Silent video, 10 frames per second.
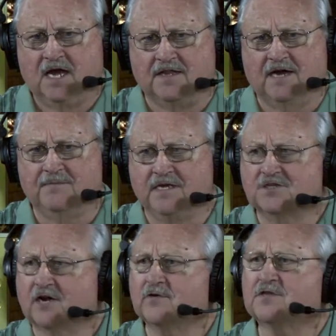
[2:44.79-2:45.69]
And that
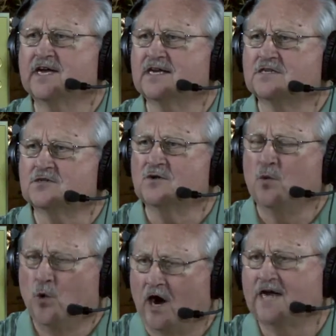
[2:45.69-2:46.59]
means everything is
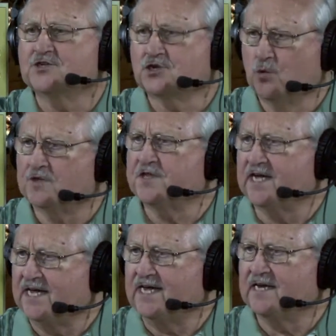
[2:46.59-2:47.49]
watched, what
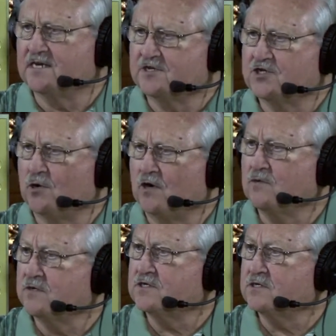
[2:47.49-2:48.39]
they eat and so
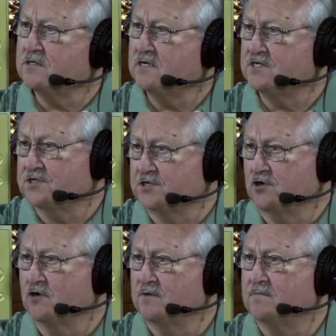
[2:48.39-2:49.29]
on, which is
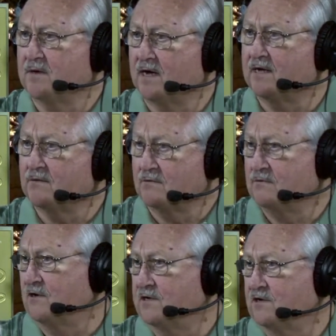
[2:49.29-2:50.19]
determined by
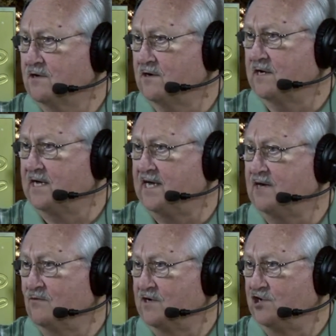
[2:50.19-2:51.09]
what you're going to
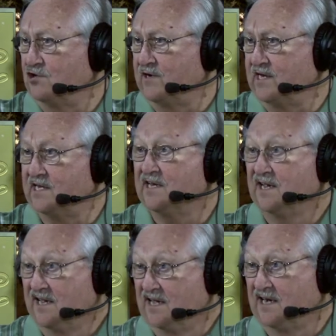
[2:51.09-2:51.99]
eat when you eat it.
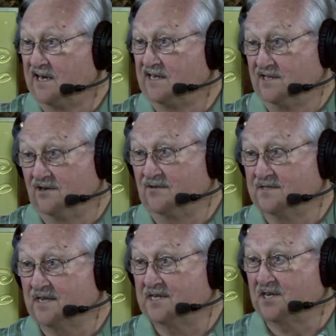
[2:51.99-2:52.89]
You know
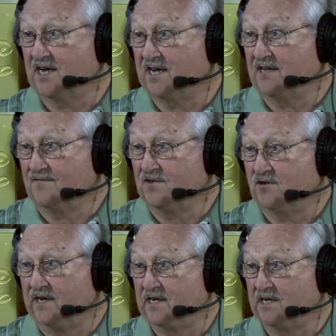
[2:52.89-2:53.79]
what they say,
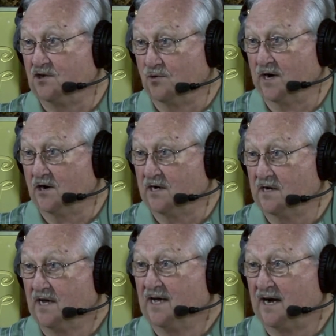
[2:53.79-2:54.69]
you eat it, you wear
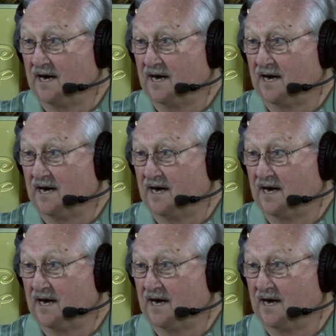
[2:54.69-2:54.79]
it.